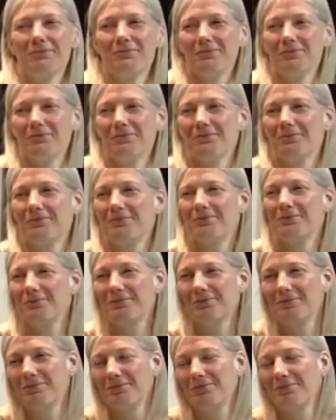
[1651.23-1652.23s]

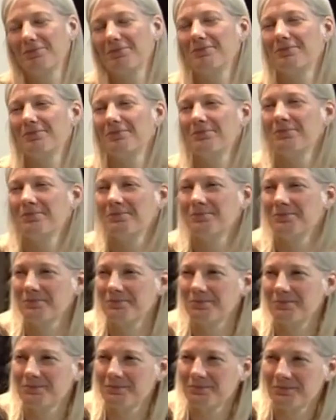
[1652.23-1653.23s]

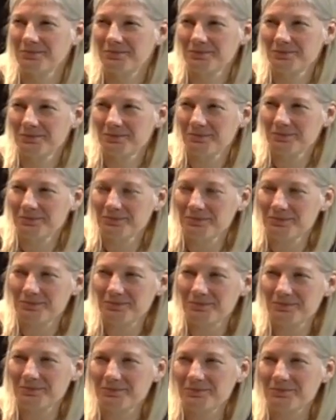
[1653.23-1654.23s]

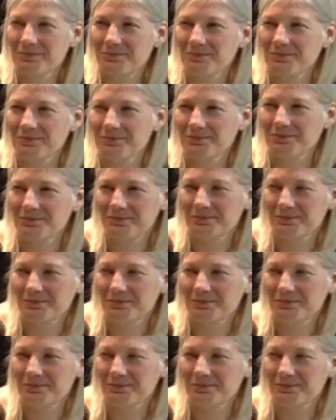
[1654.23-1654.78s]
[no speech]